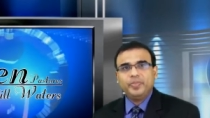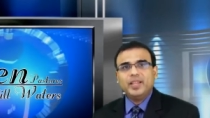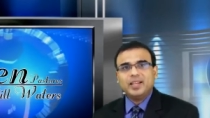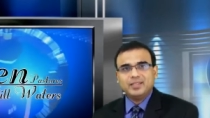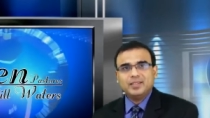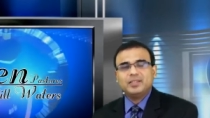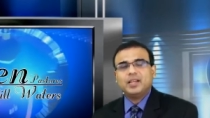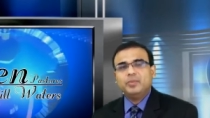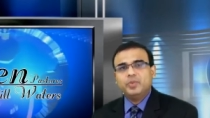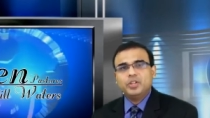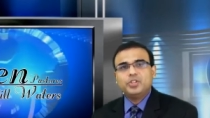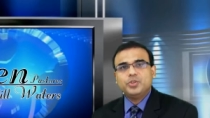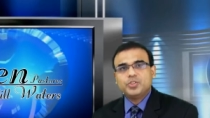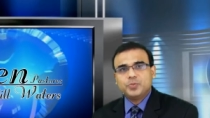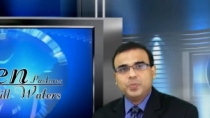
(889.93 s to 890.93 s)
That's the time
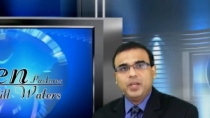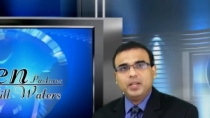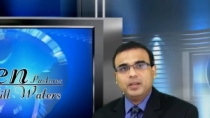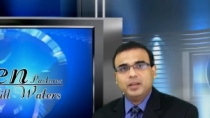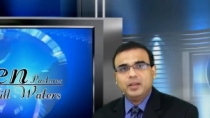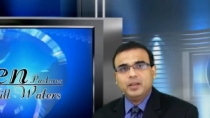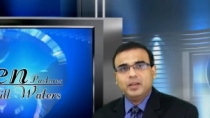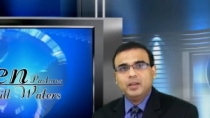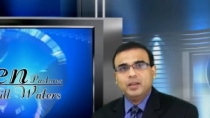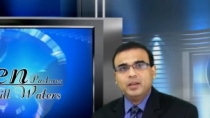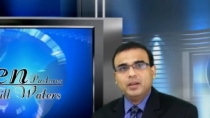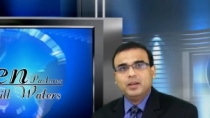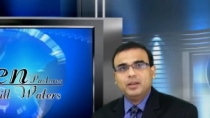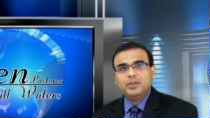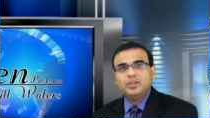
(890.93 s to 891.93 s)
that you speak
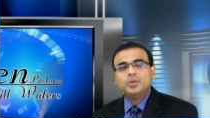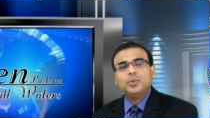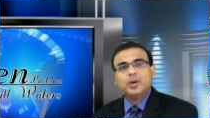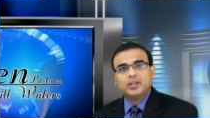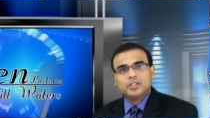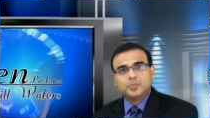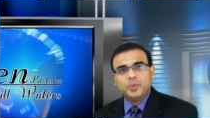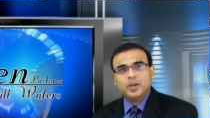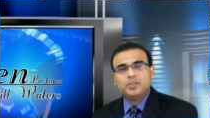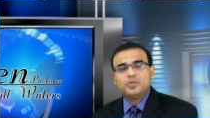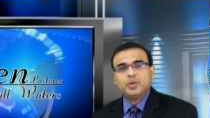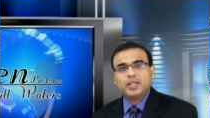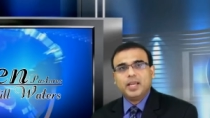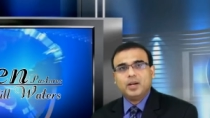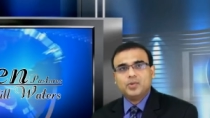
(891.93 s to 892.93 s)
to a
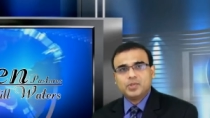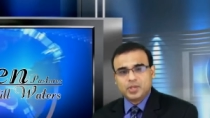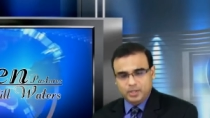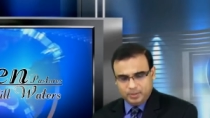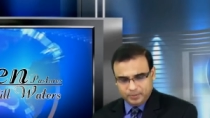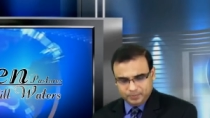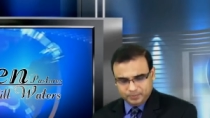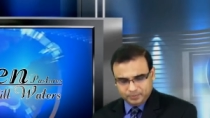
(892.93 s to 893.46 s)
spiritual counselor.